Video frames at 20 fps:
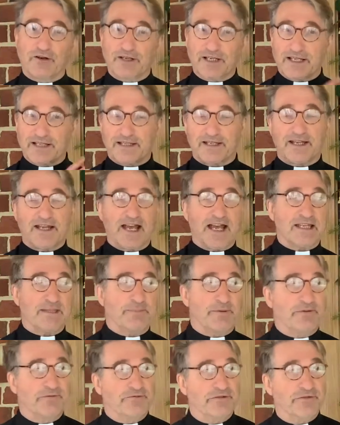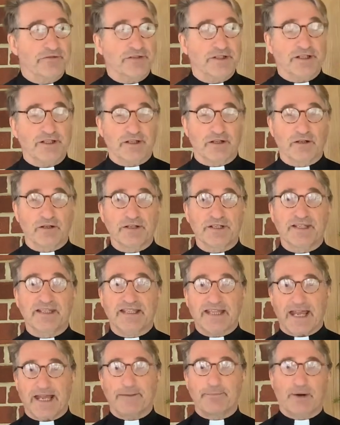Yes, it has been 50 years,
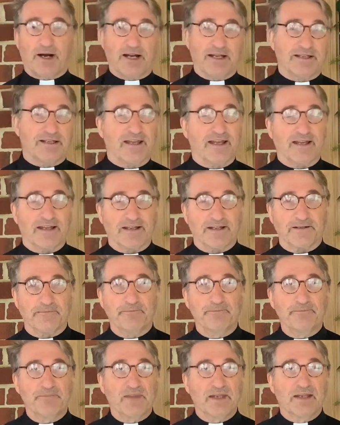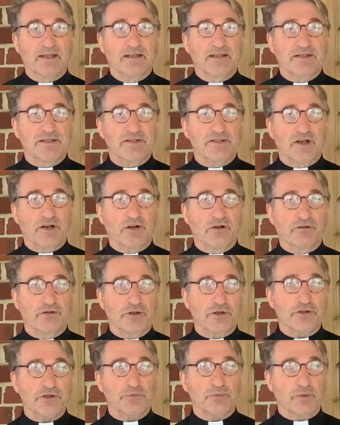day by day. So
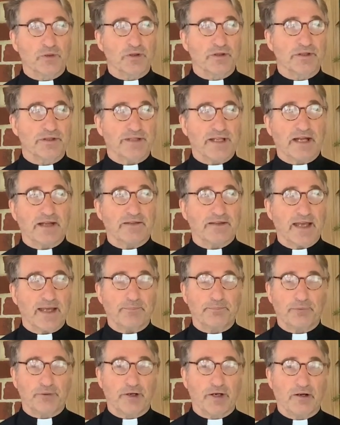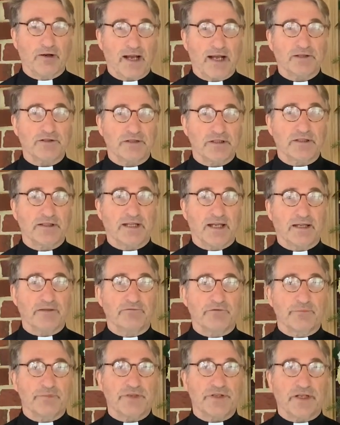those words, that prayer actually came
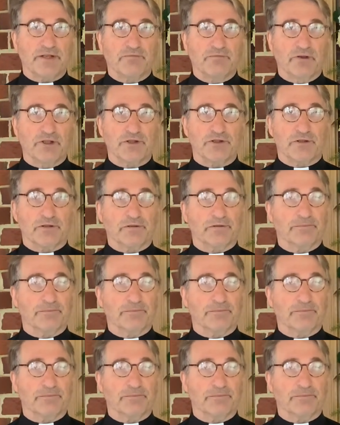from St. Richard.